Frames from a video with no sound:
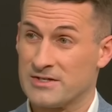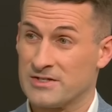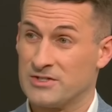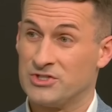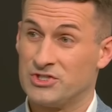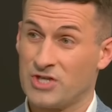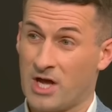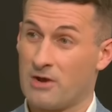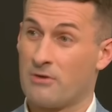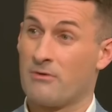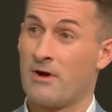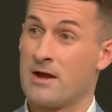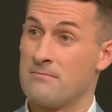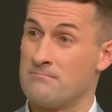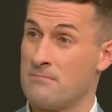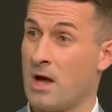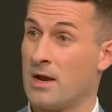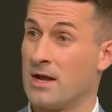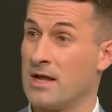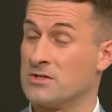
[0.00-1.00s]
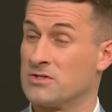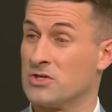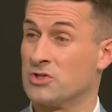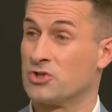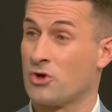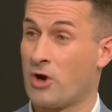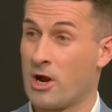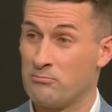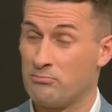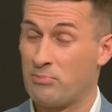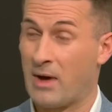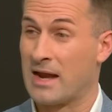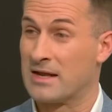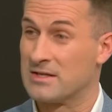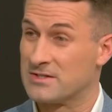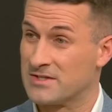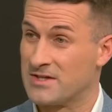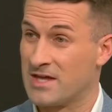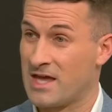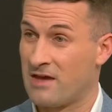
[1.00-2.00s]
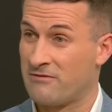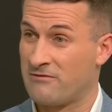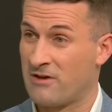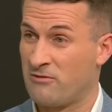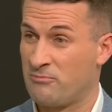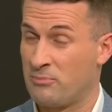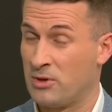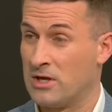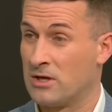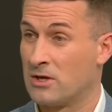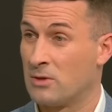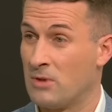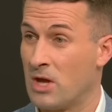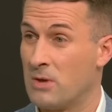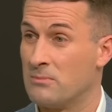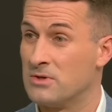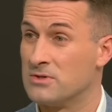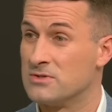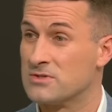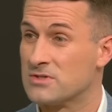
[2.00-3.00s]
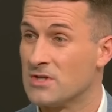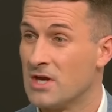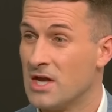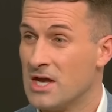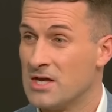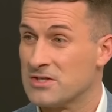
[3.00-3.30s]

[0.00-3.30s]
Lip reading: and generate money to try and balance the FFP commitments.